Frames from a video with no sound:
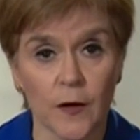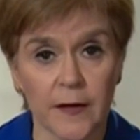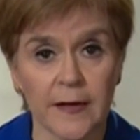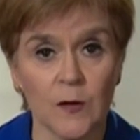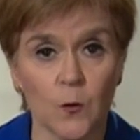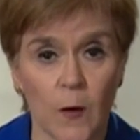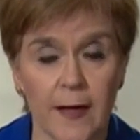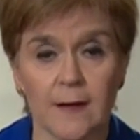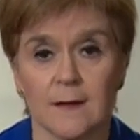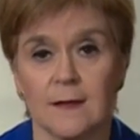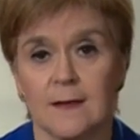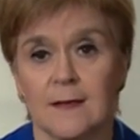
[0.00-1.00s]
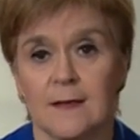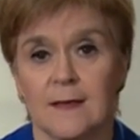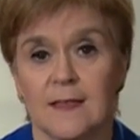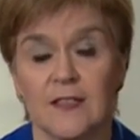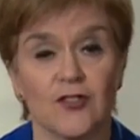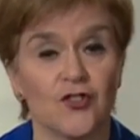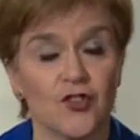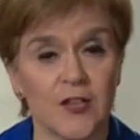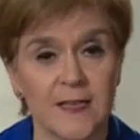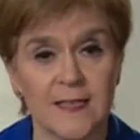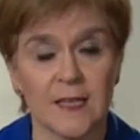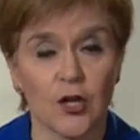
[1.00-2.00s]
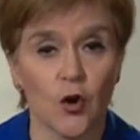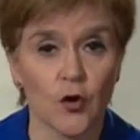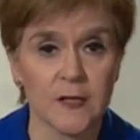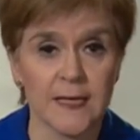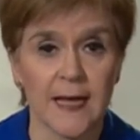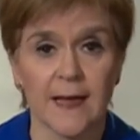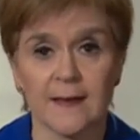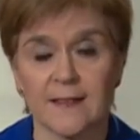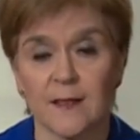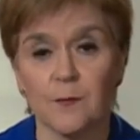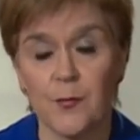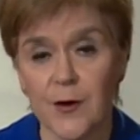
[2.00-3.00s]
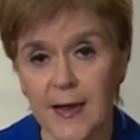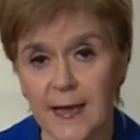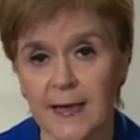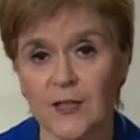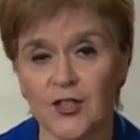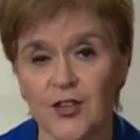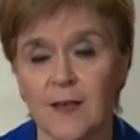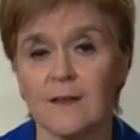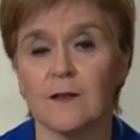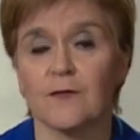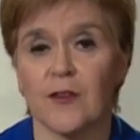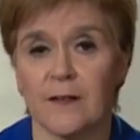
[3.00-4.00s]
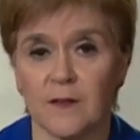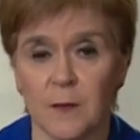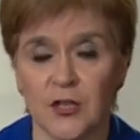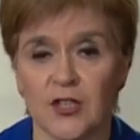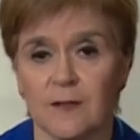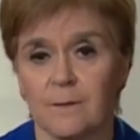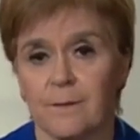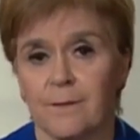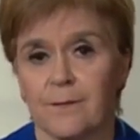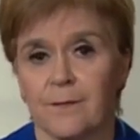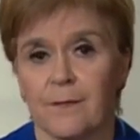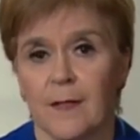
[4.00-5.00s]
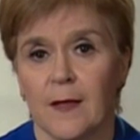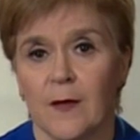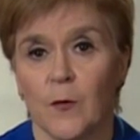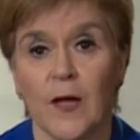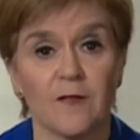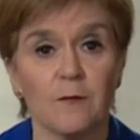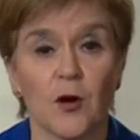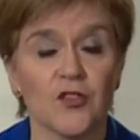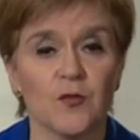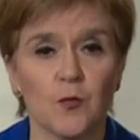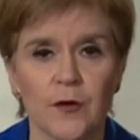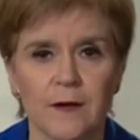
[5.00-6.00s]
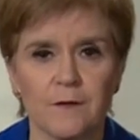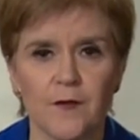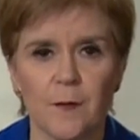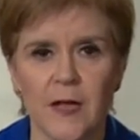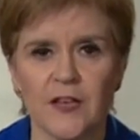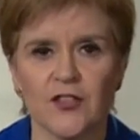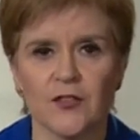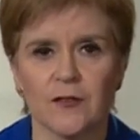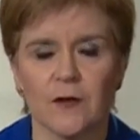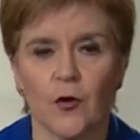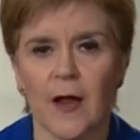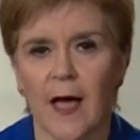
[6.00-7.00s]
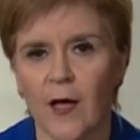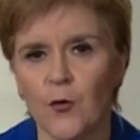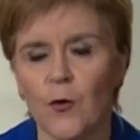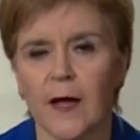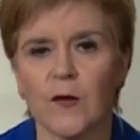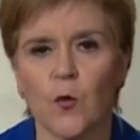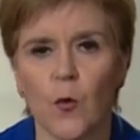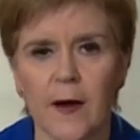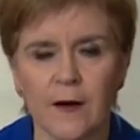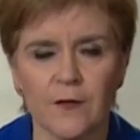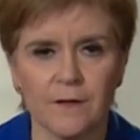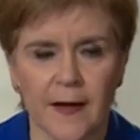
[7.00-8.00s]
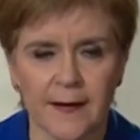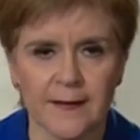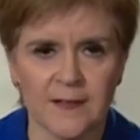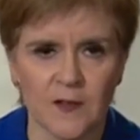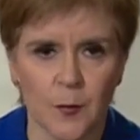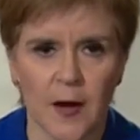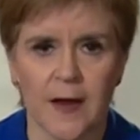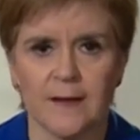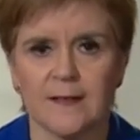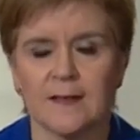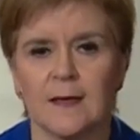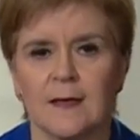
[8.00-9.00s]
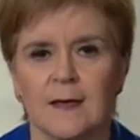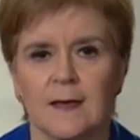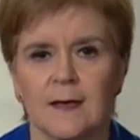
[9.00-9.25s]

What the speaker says: working well. It is tracing contacts and breaking chains of transmission. We have much more information on how and where the virus spreads,